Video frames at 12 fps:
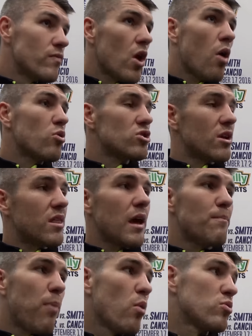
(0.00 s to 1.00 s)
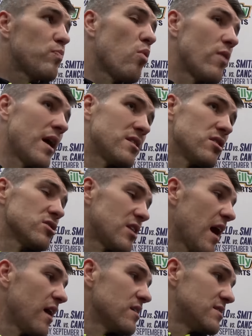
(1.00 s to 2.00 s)
No, because I think both natural
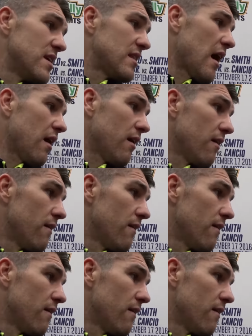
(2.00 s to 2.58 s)
styles did that.